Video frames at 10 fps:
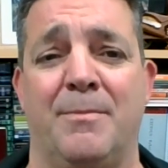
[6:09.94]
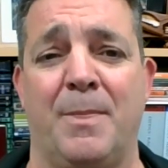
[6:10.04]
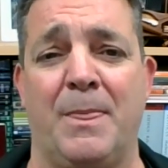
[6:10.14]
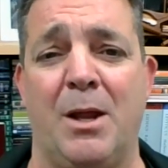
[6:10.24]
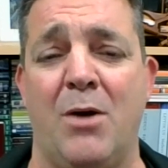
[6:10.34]

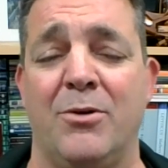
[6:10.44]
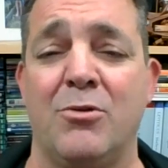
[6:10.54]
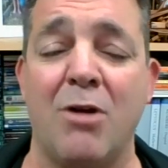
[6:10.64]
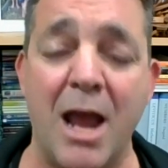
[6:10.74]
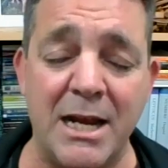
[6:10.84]
You know, I have a
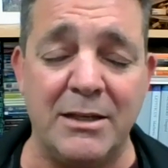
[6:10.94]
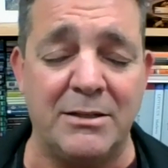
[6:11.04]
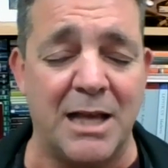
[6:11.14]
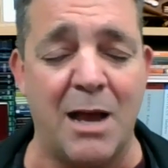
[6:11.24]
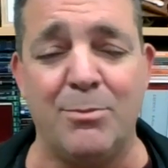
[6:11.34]
great
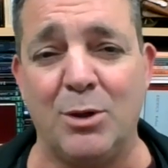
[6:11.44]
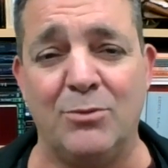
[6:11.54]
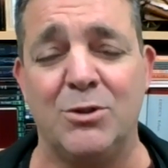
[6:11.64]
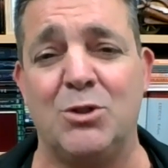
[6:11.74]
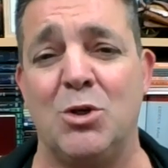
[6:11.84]
example of
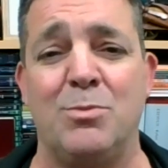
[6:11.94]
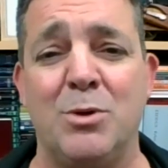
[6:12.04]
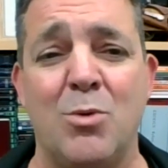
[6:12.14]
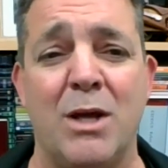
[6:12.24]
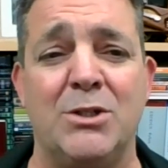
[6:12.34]
a stupid
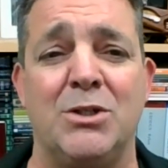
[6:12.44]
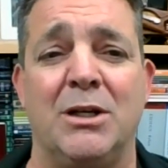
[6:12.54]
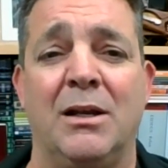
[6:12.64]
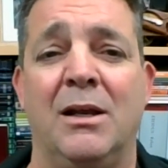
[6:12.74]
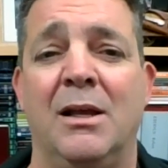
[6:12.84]
question.
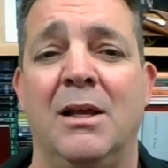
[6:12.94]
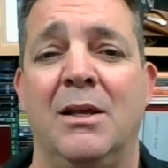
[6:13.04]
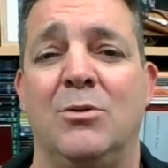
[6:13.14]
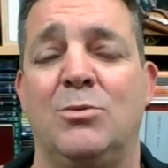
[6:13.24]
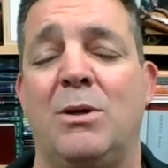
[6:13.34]

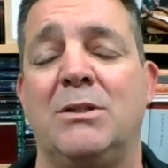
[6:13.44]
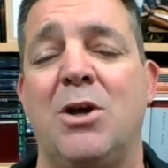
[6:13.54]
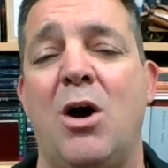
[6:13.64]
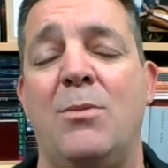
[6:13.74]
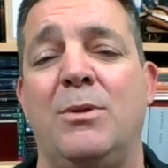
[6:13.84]
There was one
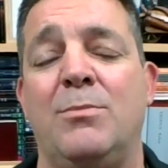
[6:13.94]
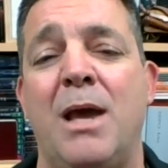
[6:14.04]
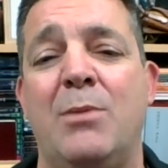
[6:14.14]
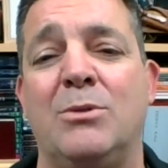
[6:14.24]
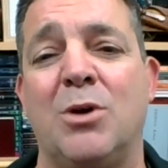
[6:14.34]
time the
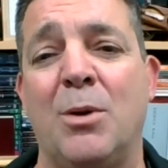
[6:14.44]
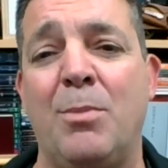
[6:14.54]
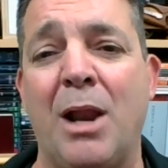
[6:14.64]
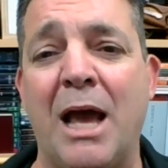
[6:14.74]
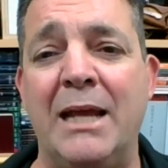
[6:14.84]
man was on a
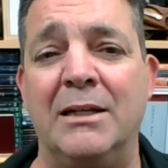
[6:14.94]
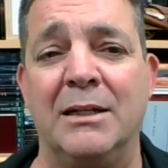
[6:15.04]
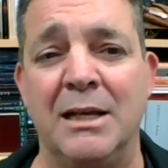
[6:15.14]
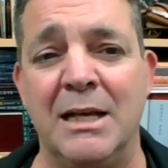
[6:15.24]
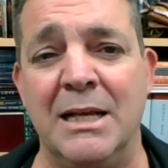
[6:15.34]
plane and
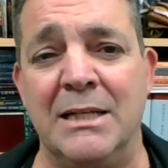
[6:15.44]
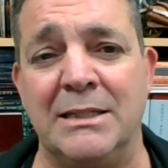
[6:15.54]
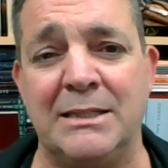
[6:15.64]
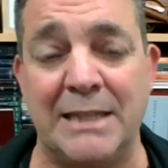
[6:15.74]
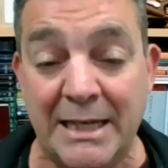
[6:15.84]

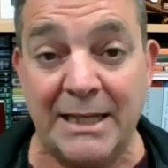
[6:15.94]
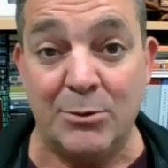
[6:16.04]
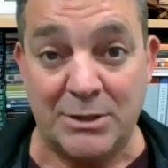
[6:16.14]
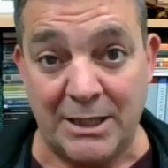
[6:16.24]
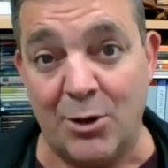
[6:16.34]
he
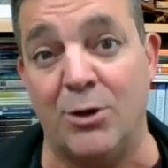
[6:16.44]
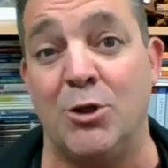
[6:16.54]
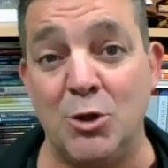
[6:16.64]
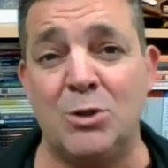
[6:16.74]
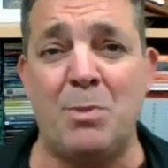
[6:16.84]
was sitting on a
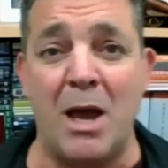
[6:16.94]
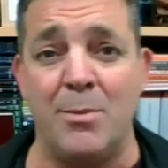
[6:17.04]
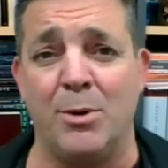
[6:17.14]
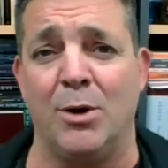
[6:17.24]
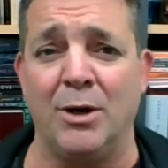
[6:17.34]

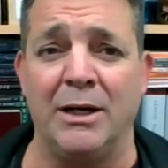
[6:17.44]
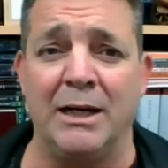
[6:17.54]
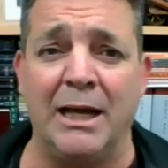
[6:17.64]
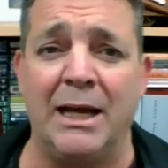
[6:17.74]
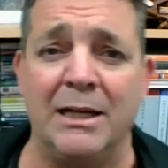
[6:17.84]
newspaper,
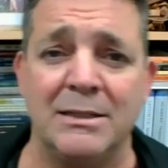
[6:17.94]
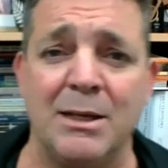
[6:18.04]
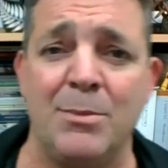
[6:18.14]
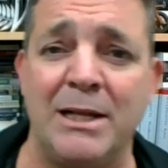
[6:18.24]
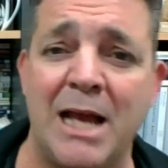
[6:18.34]
and
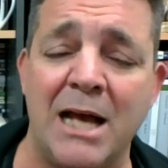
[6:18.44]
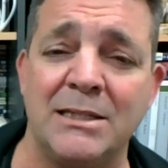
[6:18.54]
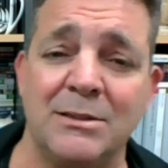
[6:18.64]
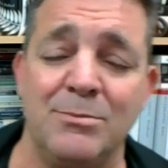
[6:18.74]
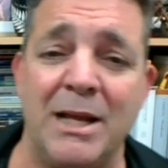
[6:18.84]
somebody
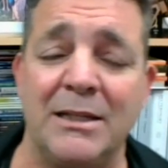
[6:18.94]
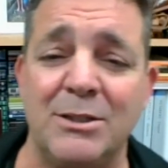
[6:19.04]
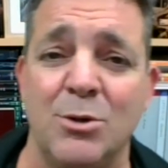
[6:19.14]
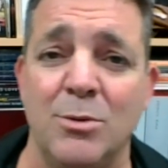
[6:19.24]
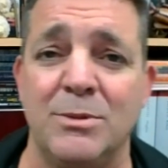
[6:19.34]
asked him next
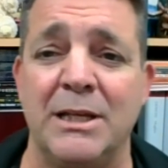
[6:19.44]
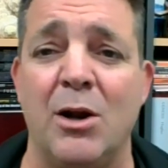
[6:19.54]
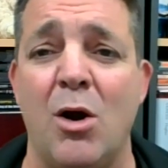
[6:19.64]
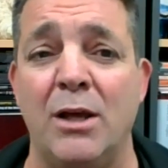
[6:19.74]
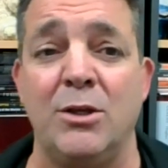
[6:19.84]
to him, said,
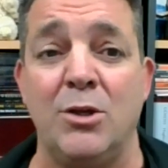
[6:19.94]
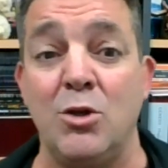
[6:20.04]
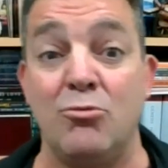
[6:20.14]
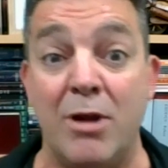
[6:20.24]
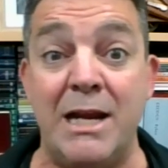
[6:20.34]
"Oh, are
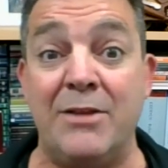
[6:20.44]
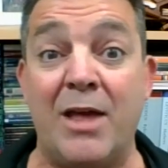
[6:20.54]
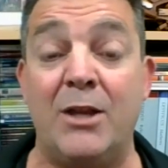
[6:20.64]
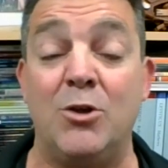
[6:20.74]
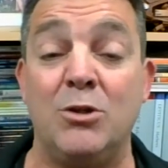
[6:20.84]
you reading
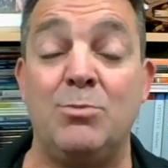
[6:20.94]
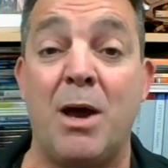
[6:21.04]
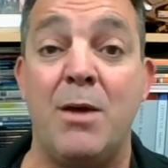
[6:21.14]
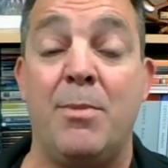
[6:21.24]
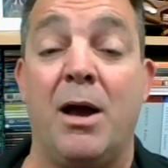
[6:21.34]
that
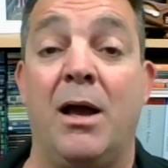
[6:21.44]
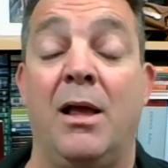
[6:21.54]
newspaper?"